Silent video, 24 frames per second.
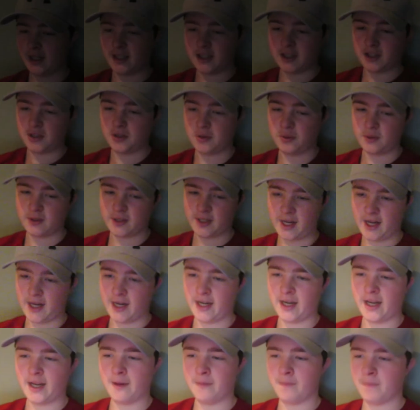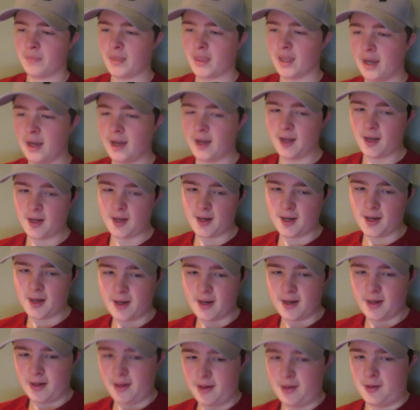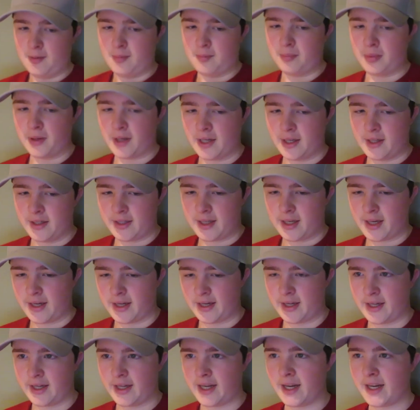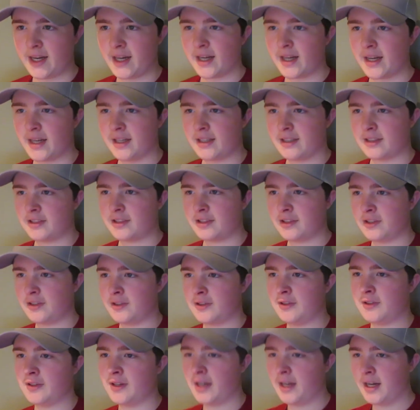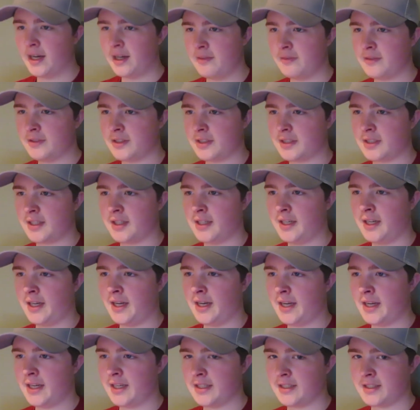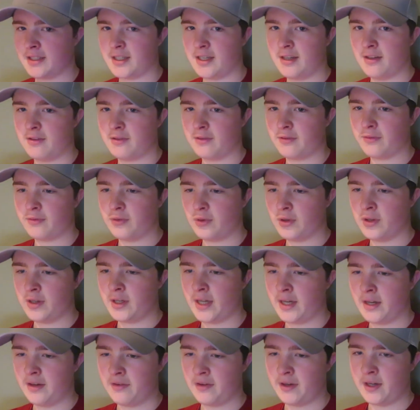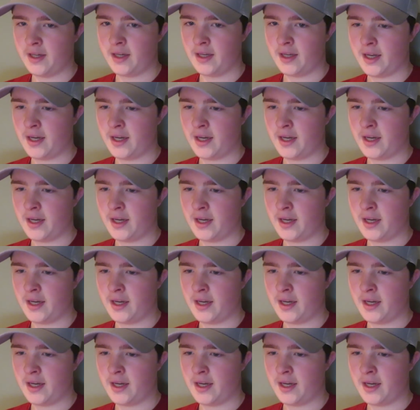I didn't choose that name. But yeah, so I'm just gonna exit out of Fortnite right